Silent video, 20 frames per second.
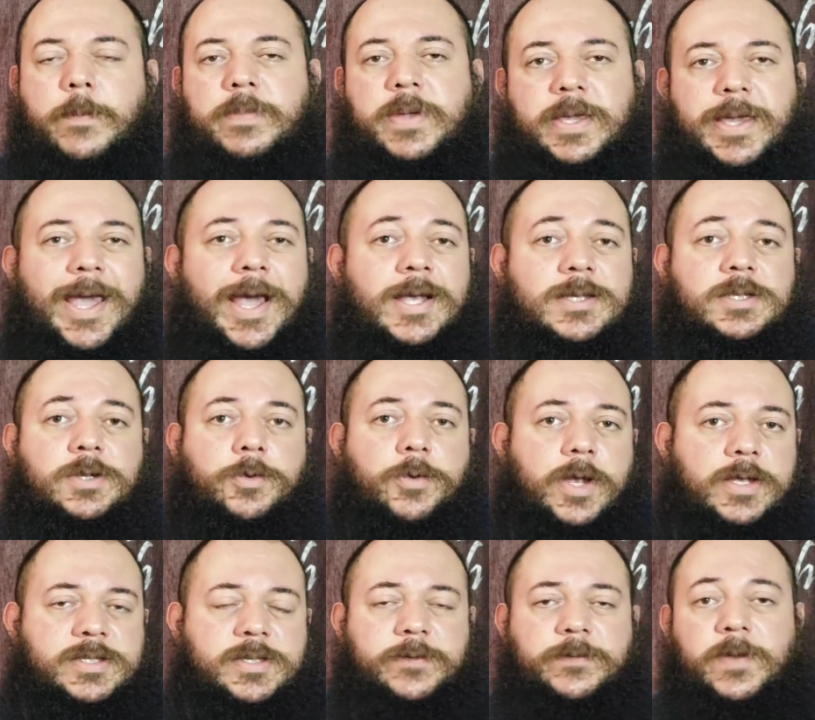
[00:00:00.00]
be as
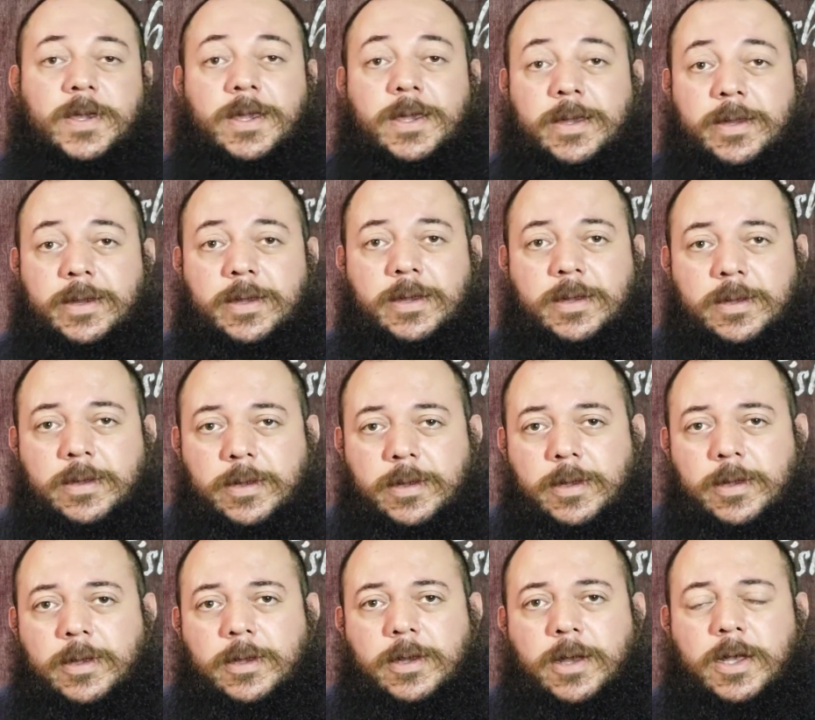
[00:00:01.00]
aggressive eating.
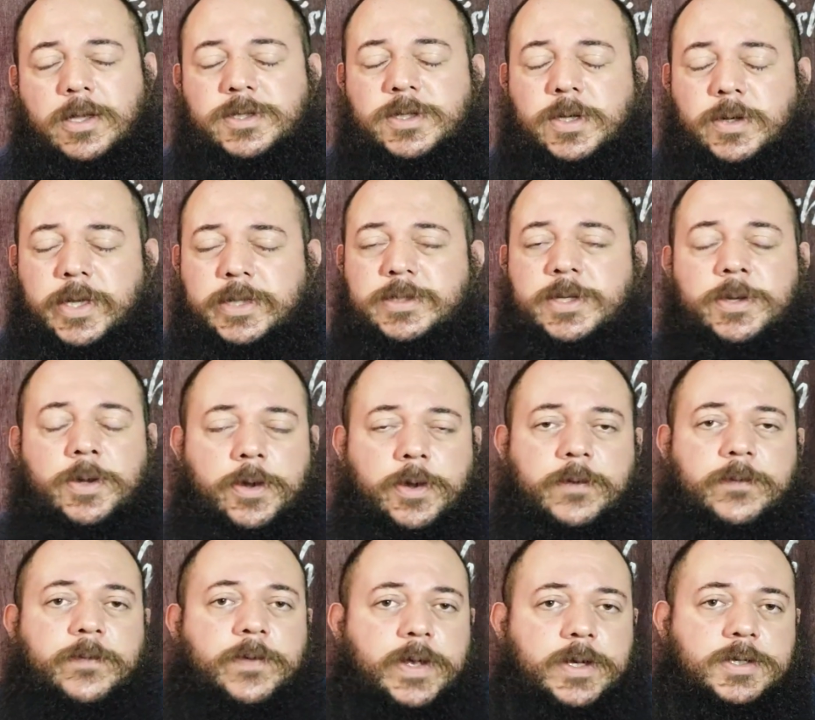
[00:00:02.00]
So get to know
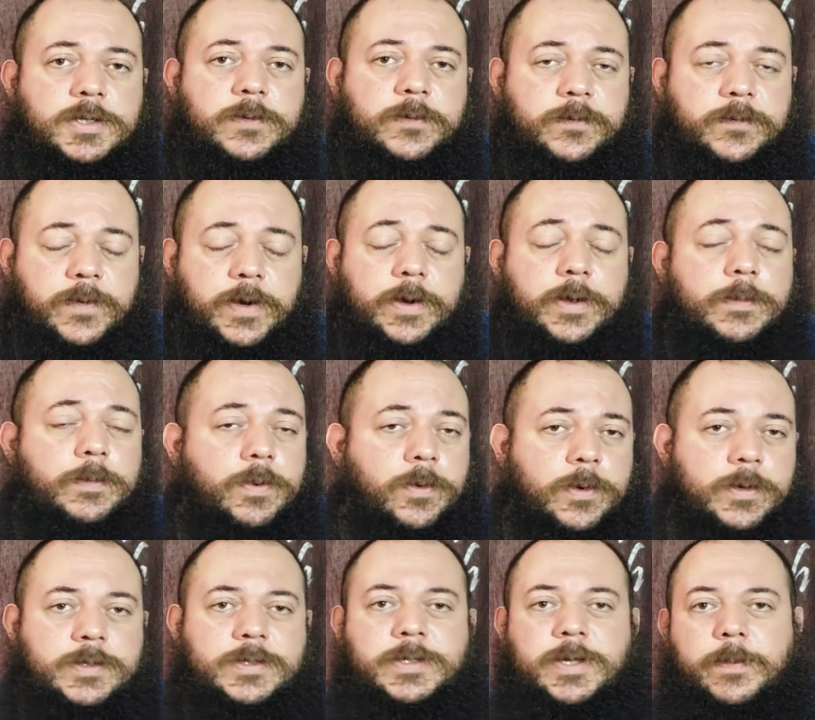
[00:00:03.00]
your fish. Very
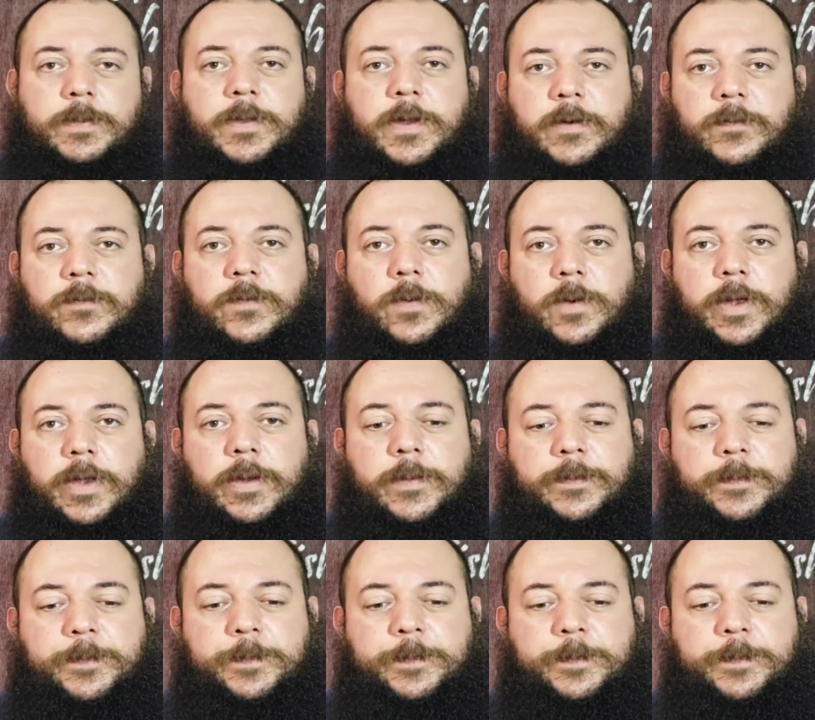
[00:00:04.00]
important tip there for you.